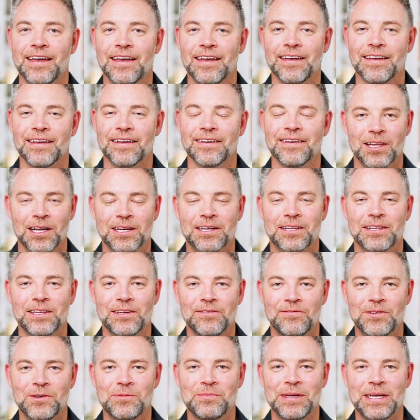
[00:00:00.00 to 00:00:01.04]
Hey, luckily
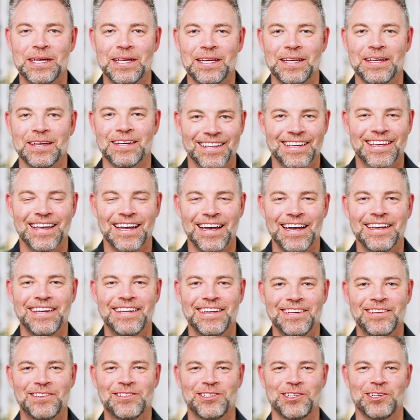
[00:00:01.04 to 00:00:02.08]
for me, the guy
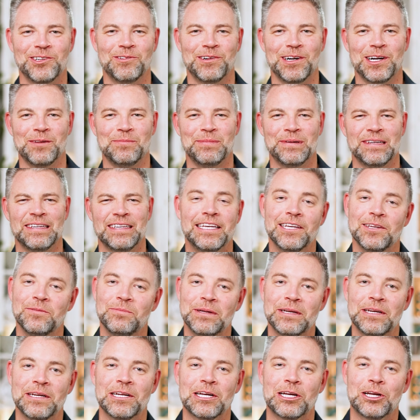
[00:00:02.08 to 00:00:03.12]
did show up. He had
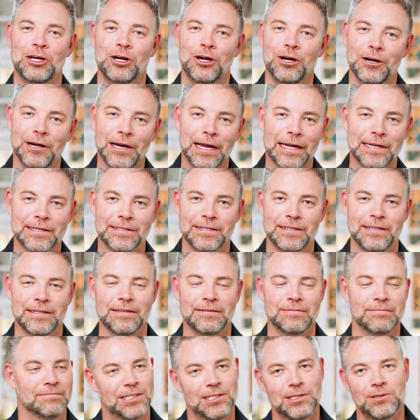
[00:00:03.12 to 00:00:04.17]
been in a car
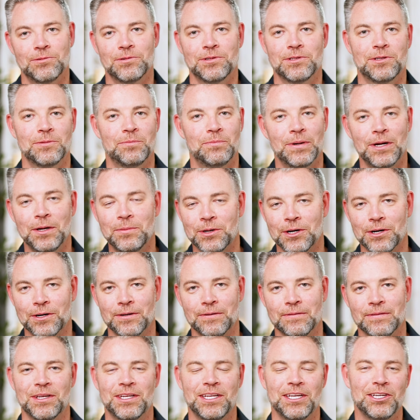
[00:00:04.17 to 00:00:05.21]
accident, so it was a
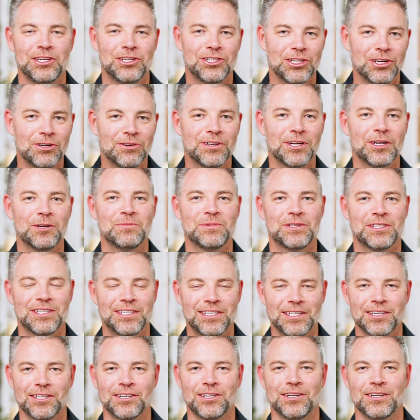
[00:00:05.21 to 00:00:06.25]
bummer, but he showed up
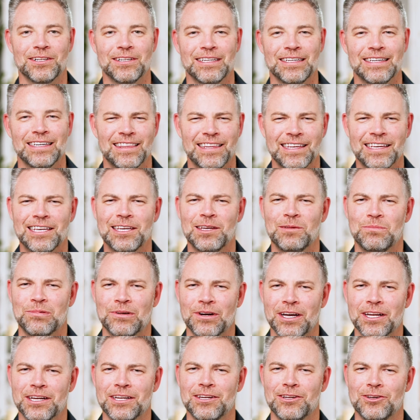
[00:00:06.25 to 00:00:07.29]
still. I think he
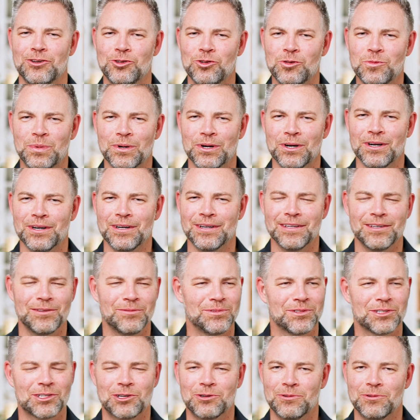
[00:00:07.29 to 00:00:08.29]
brought an Uber. It was